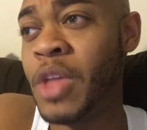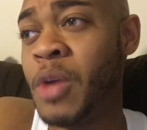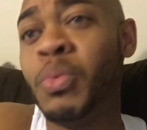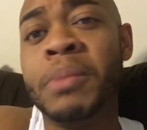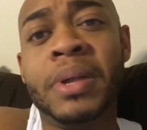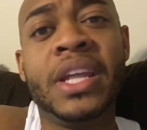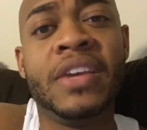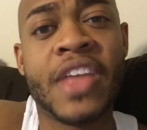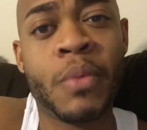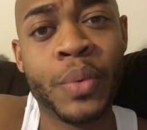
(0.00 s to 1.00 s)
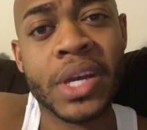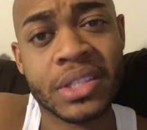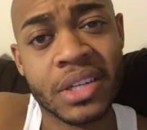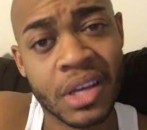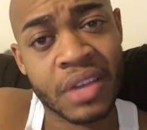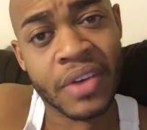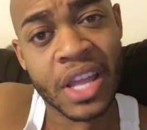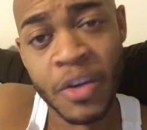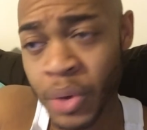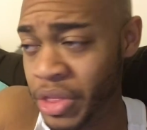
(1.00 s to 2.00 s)
and we believe that when we get to the end of our
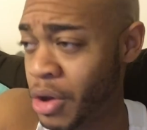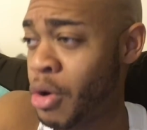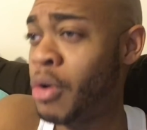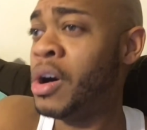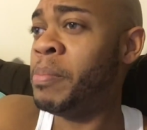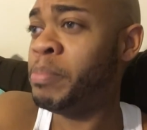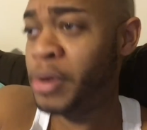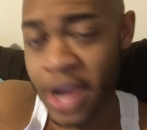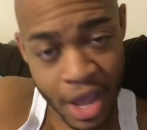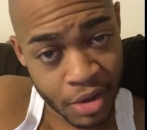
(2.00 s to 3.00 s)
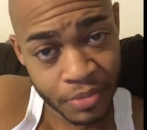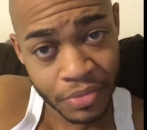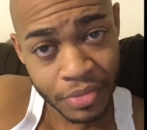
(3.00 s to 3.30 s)
life, we either going to go up or down